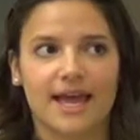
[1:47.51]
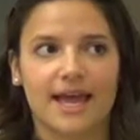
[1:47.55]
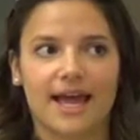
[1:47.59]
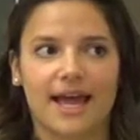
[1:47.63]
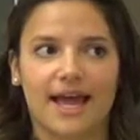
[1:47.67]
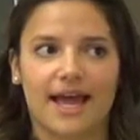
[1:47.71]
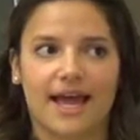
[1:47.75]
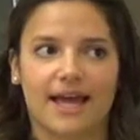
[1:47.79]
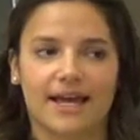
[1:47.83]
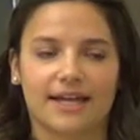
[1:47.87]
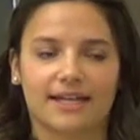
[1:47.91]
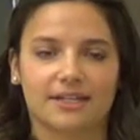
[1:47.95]

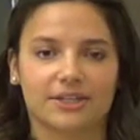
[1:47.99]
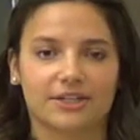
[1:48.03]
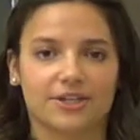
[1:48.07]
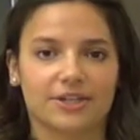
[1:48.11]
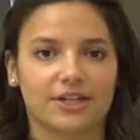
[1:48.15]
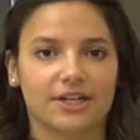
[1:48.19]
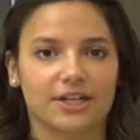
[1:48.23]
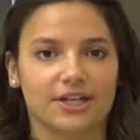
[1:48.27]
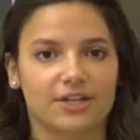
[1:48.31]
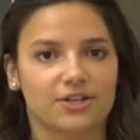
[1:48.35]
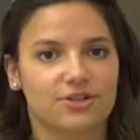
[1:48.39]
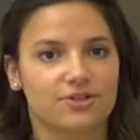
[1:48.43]
and
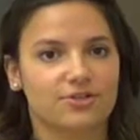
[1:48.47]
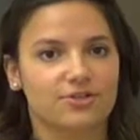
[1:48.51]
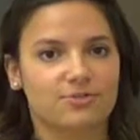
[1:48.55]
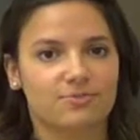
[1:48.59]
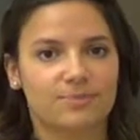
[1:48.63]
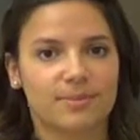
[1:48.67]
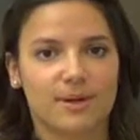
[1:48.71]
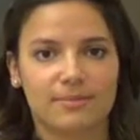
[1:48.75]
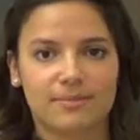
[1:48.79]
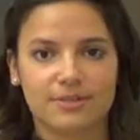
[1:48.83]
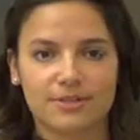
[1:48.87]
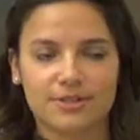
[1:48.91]
learning a new
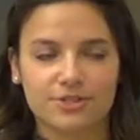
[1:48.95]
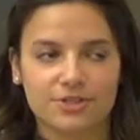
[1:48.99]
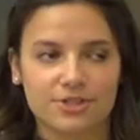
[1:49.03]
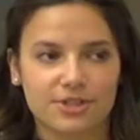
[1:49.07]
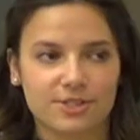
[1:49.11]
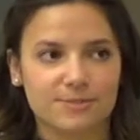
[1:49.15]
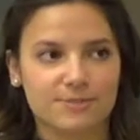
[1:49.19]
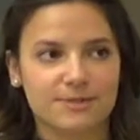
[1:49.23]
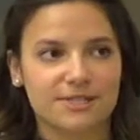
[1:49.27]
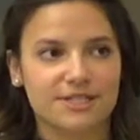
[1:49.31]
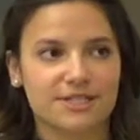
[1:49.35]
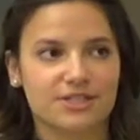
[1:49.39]
public
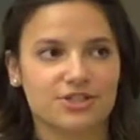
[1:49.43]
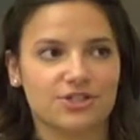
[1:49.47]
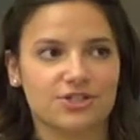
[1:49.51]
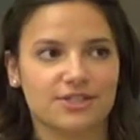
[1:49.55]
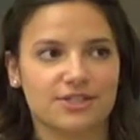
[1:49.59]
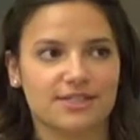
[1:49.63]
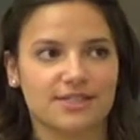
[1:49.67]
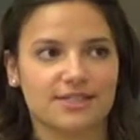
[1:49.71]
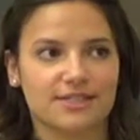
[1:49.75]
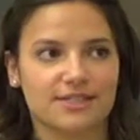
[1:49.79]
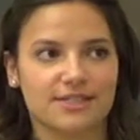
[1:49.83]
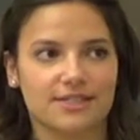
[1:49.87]
transportation
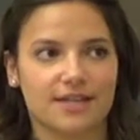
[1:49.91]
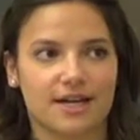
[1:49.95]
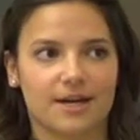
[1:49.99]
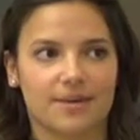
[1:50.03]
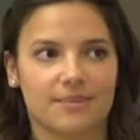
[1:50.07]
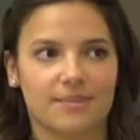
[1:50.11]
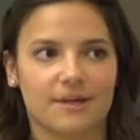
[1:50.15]
system,